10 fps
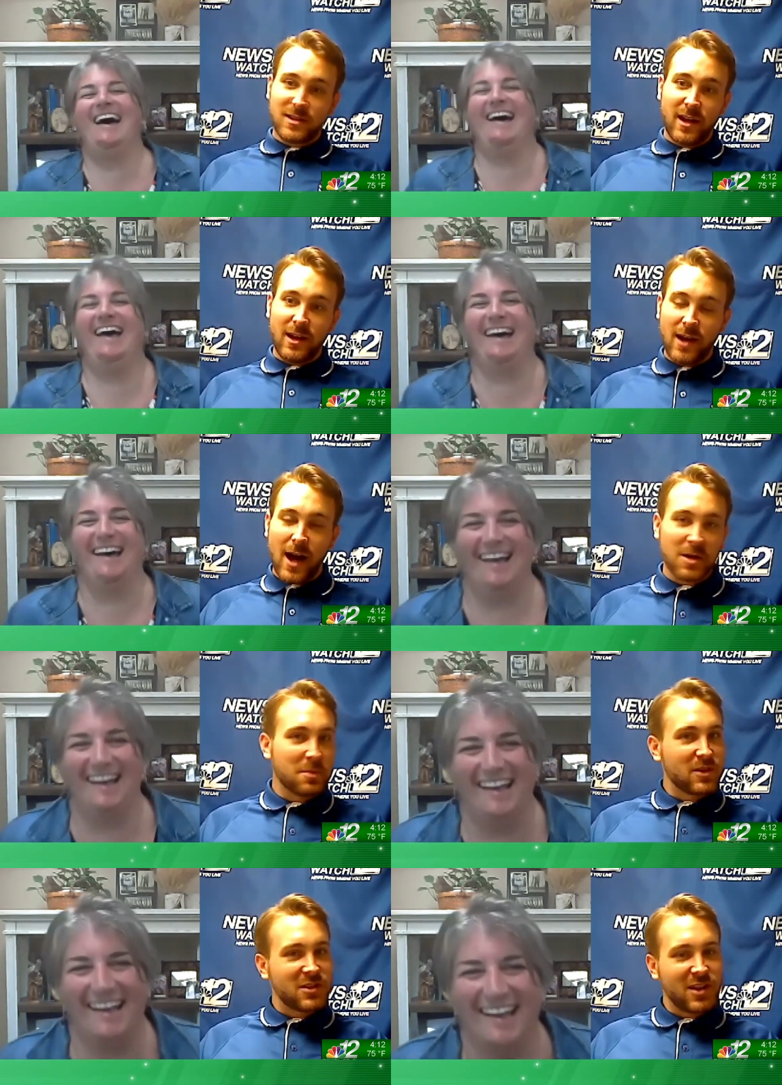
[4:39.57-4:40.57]
Speaker 1: I'm going to say it.
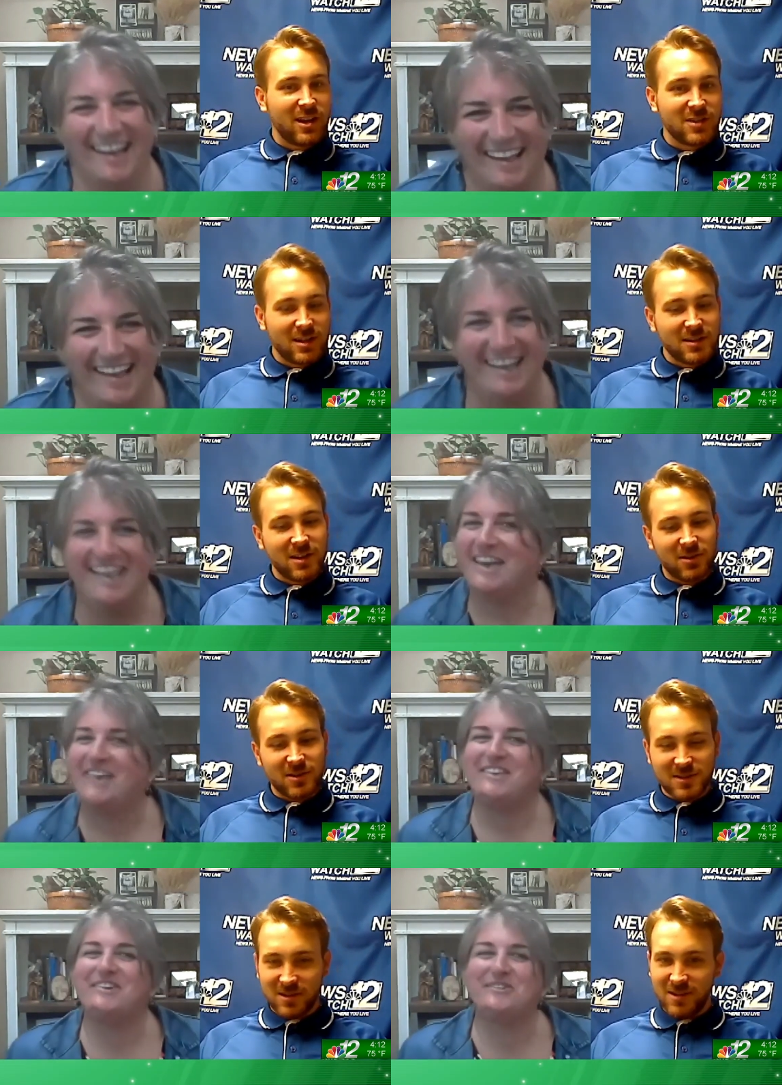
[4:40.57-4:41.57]
I'm going to put the challenge out
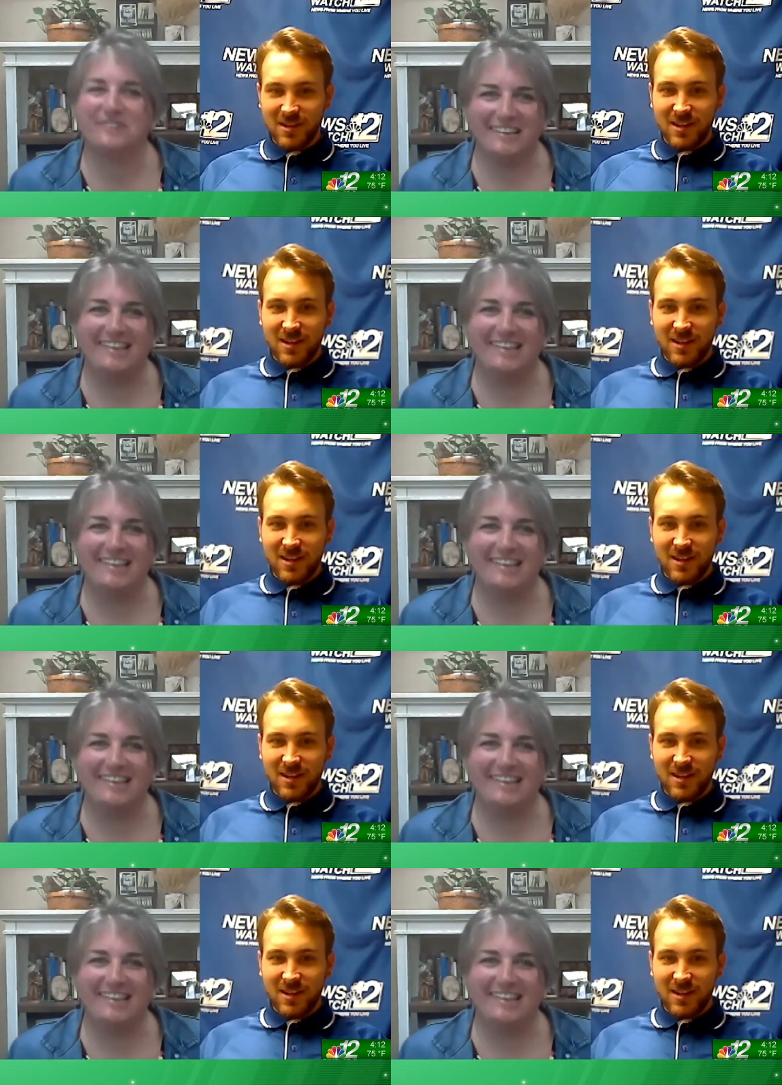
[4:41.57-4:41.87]
there, Krystal.